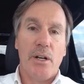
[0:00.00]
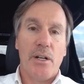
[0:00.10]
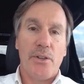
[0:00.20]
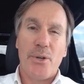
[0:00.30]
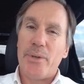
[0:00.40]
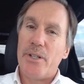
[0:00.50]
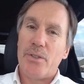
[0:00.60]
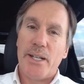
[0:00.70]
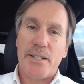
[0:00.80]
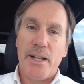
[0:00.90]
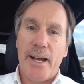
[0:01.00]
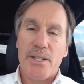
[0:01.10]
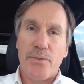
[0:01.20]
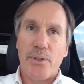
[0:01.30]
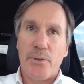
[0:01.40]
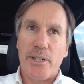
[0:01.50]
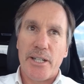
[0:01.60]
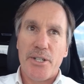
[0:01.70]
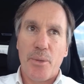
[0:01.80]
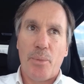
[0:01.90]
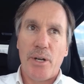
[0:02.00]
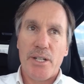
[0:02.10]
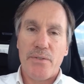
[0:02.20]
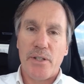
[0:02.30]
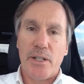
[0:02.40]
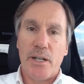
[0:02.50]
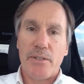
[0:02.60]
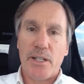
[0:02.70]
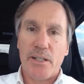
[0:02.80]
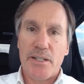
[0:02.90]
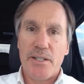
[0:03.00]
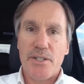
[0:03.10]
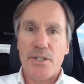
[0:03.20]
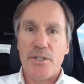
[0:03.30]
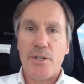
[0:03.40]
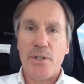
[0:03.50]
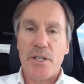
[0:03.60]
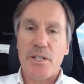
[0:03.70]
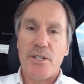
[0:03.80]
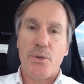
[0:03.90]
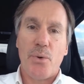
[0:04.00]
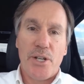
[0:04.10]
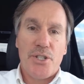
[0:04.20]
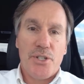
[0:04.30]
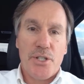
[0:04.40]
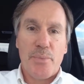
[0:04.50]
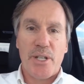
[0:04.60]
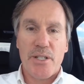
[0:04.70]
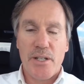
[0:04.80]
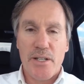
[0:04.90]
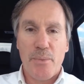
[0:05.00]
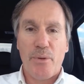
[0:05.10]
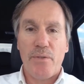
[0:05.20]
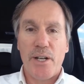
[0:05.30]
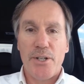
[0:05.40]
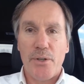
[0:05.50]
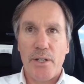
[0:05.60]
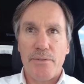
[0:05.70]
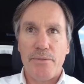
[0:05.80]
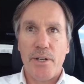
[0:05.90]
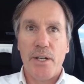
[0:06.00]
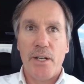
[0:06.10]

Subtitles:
Although we don't like to ask for a reduction in price very often unless it's a unique situation, just because it doesn't provide you enough